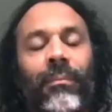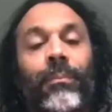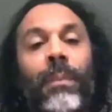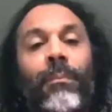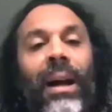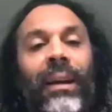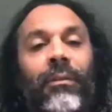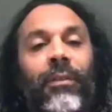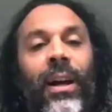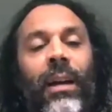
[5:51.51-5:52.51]

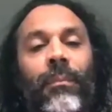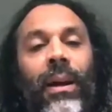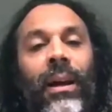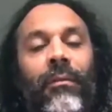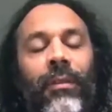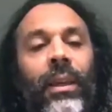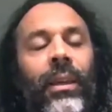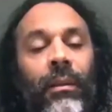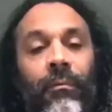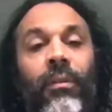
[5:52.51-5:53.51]
magnified by the
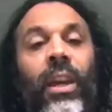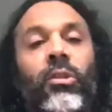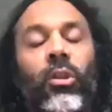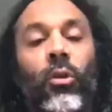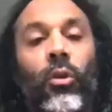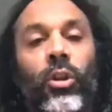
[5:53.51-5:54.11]
introduction